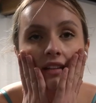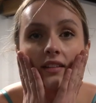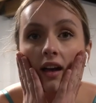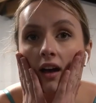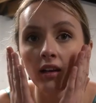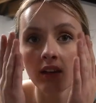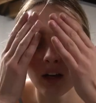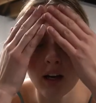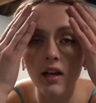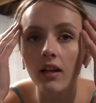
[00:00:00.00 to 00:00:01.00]
done.
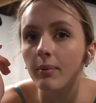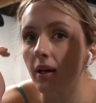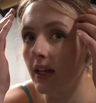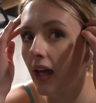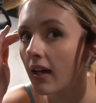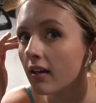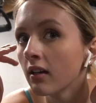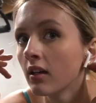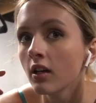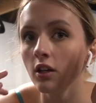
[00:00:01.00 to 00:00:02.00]
I look a bit like an egg.
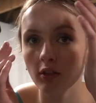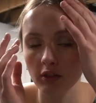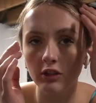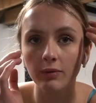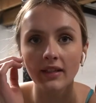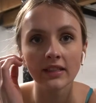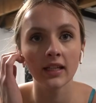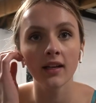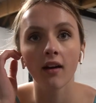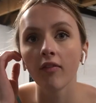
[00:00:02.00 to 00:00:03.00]
Not too
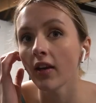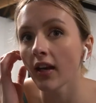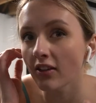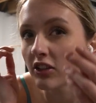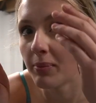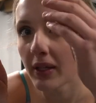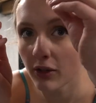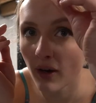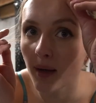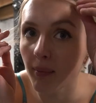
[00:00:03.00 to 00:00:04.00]
sweaty. I find actually
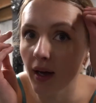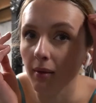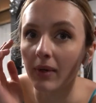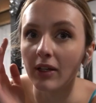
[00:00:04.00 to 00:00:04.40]
pinning your hair back